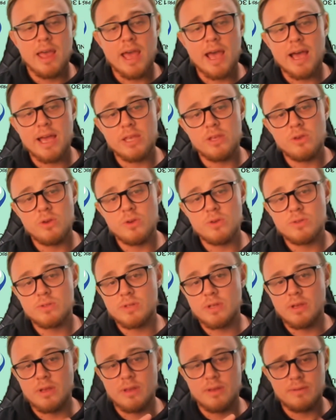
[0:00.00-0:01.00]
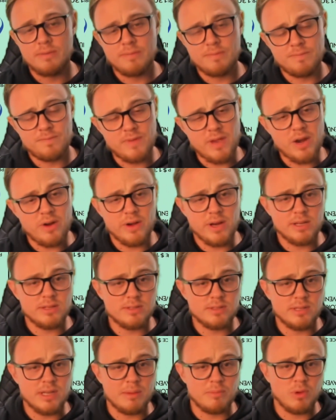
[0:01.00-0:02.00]
I used
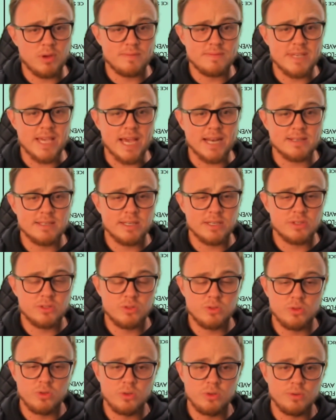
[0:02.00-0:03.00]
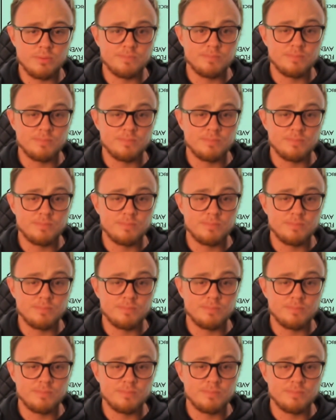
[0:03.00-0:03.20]
various number of tactics to